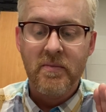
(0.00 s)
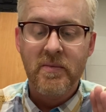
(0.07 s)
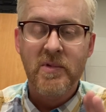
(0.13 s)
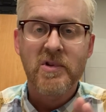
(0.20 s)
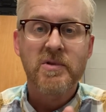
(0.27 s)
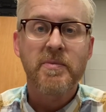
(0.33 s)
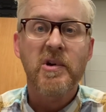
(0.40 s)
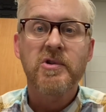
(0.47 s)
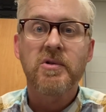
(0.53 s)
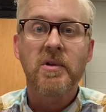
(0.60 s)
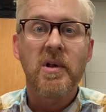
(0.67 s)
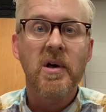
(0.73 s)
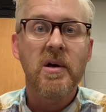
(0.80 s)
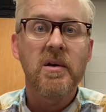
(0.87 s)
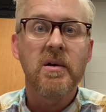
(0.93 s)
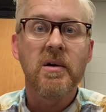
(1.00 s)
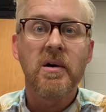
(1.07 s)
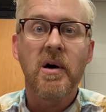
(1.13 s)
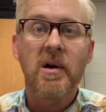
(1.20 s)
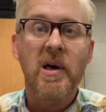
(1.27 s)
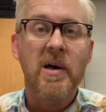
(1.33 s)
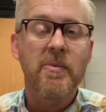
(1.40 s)
special ed
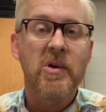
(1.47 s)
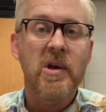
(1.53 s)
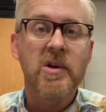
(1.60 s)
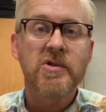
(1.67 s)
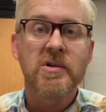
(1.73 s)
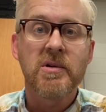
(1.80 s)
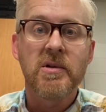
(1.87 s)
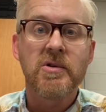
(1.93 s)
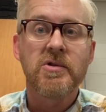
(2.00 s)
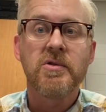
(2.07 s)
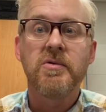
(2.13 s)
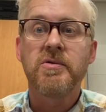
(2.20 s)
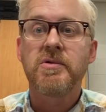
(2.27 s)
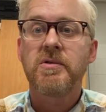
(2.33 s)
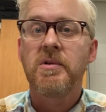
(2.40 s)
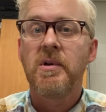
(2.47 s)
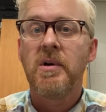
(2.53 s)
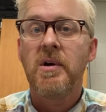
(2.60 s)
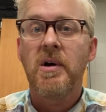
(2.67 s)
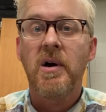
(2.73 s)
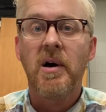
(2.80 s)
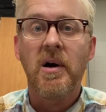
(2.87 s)
accommodation issues,
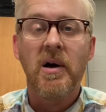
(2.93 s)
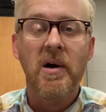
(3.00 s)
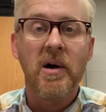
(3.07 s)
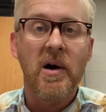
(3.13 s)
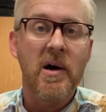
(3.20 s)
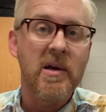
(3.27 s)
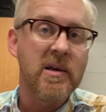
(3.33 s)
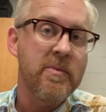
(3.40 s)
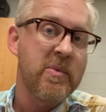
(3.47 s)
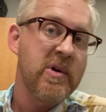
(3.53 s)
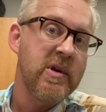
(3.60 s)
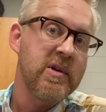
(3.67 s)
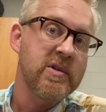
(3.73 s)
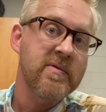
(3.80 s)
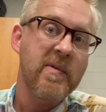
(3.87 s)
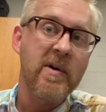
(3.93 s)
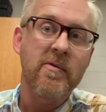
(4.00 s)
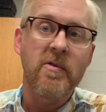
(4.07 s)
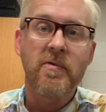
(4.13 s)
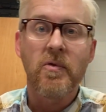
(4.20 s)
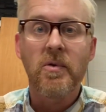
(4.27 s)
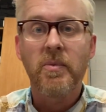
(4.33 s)
IEPs,
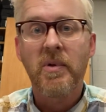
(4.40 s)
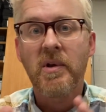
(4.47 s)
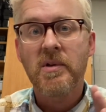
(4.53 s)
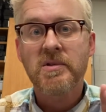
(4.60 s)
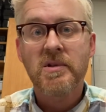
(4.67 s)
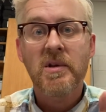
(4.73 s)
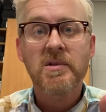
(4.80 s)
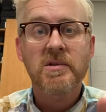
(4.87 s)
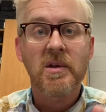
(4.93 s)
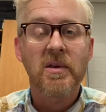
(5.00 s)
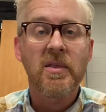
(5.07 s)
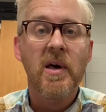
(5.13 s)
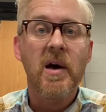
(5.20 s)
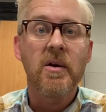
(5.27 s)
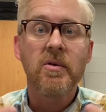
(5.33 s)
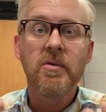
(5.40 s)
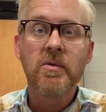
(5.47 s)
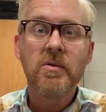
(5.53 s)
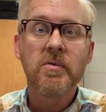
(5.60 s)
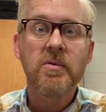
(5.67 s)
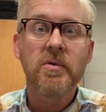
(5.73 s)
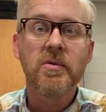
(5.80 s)
504 plans, things like that.
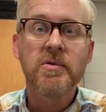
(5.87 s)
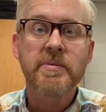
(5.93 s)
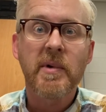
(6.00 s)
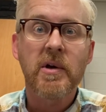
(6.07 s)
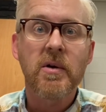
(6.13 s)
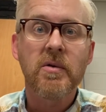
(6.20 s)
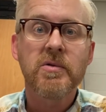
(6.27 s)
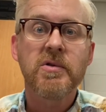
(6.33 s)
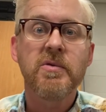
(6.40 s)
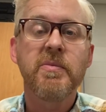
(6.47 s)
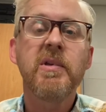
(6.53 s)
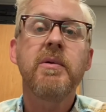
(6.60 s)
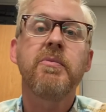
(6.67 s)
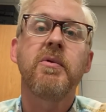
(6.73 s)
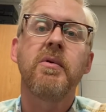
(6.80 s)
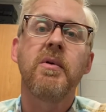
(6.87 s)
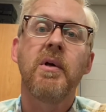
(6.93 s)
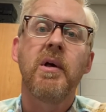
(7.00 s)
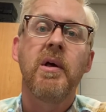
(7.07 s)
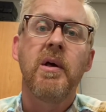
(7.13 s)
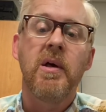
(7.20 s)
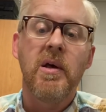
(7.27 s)
Who's my go-to people?
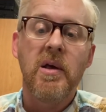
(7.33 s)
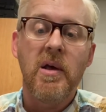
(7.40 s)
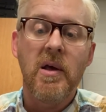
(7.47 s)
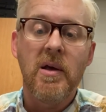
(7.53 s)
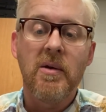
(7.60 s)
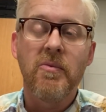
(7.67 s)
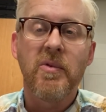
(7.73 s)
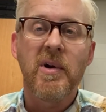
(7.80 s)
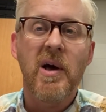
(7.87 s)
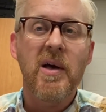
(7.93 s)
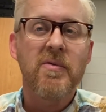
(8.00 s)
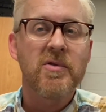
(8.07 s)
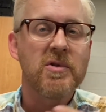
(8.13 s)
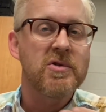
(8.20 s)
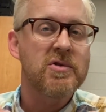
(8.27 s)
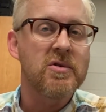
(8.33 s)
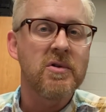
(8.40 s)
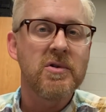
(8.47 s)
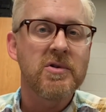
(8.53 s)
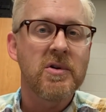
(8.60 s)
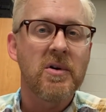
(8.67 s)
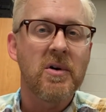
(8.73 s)
And when I have to
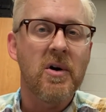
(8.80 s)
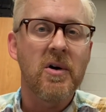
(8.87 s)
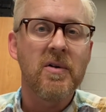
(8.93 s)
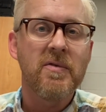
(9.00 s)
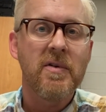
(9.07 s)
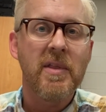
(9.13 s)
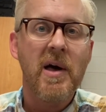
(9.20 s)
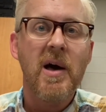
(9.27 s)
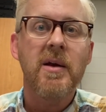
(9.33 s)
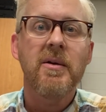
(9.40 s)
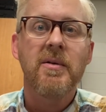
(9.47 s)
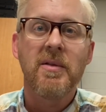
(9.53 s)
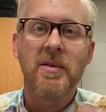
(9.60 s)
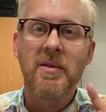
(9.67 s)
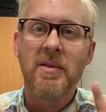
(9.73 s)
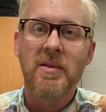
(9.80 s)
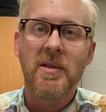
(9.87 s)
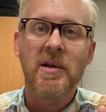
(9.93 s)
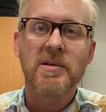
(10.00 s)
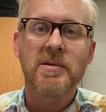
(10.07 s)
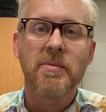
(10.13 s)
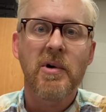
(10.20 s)
search hard for that,
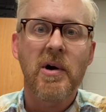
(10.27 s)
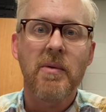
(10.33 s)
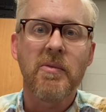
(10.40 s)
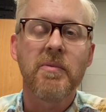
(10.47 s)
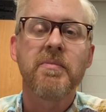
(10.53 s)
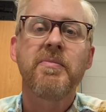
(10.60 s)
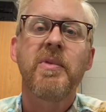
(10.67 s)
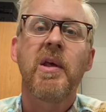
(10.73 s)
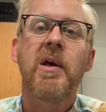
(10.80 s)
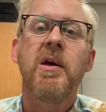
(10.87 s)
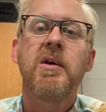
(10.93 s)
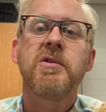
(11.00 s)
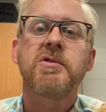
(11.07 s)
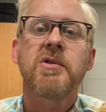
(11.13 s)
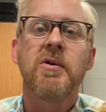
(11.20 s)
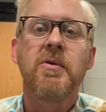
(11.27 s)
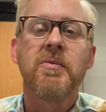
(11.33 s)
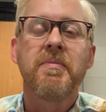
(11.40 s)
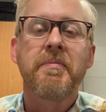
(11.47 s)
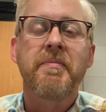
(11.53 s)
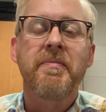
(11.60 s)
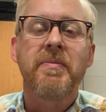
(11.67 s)
that's a problem. So
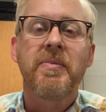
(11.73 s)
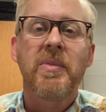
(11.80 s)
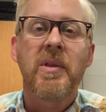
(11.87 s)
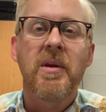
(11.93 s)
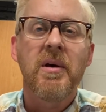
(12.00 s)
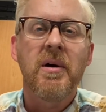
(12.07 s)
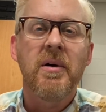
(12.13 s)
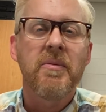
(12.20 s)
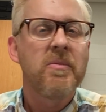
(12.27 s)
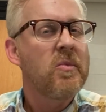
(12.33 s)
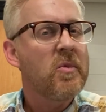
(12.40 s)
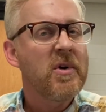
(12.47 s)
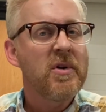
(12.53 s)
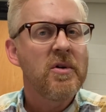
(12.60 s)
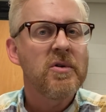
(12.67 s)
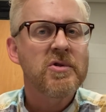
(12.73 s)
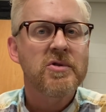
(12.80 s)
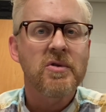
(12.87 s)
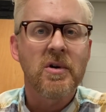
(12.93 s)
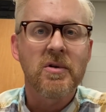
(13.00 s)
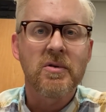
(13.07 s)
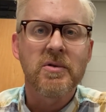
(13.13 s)
what are your
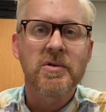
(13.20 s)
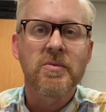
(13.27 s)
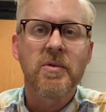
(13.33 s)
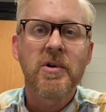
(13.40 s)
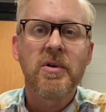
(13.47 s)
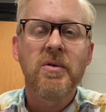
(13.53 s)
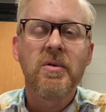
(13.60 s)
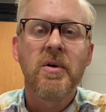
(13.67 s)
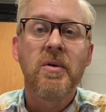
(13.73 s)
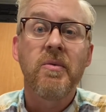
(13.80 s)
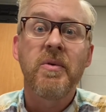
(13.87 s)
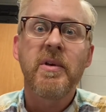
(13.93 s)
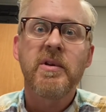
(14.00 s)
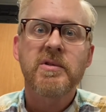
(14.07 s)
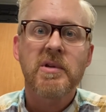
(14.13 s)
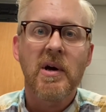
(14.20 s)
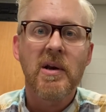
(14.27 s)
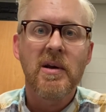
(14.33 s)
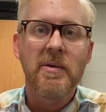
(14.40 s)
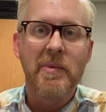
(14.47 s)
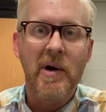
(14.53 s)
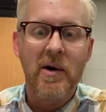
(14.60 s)
struggles? What are you excited
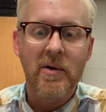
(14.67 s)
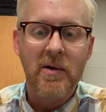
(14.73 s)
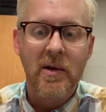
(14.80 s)
about?